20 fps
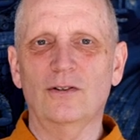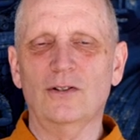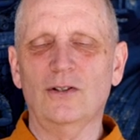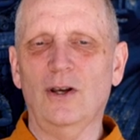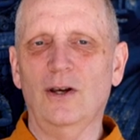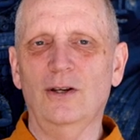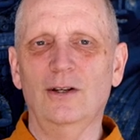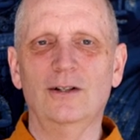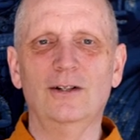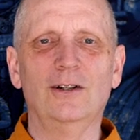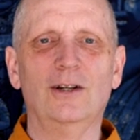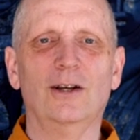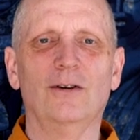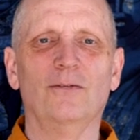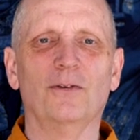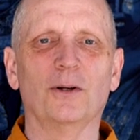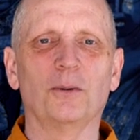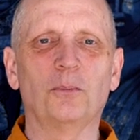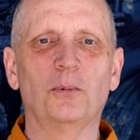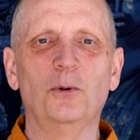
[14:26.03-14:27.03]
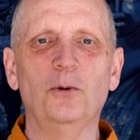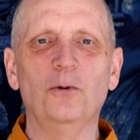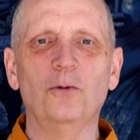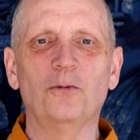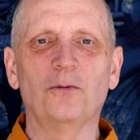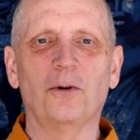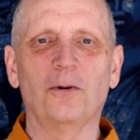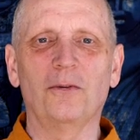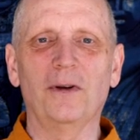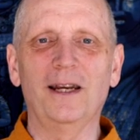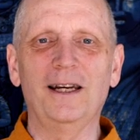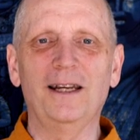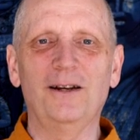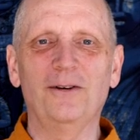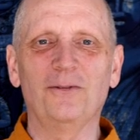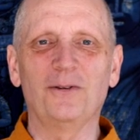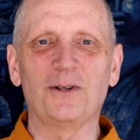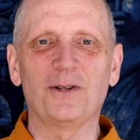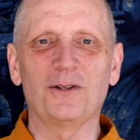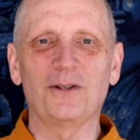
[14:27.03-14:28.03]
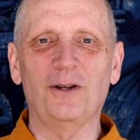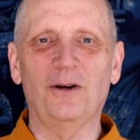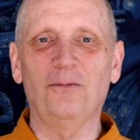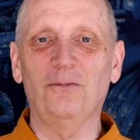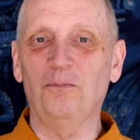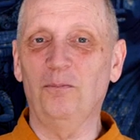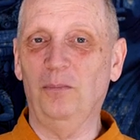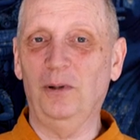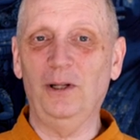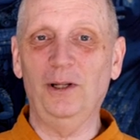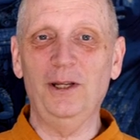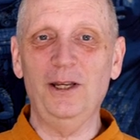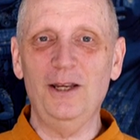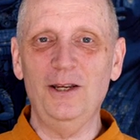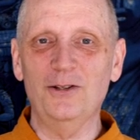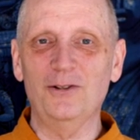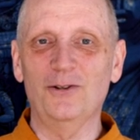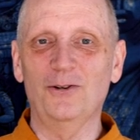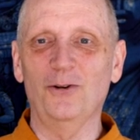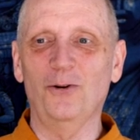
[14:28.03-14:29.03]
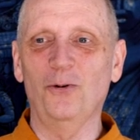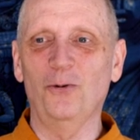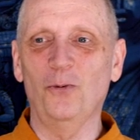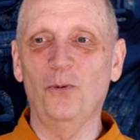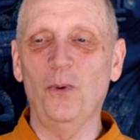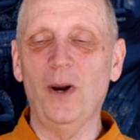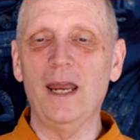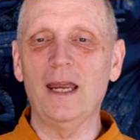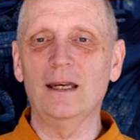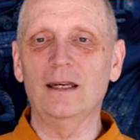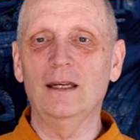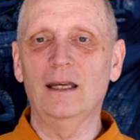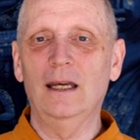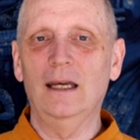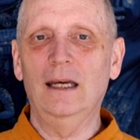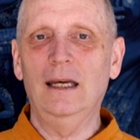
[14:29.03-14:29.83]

scientific proof of any of this stuff. Please don't wait.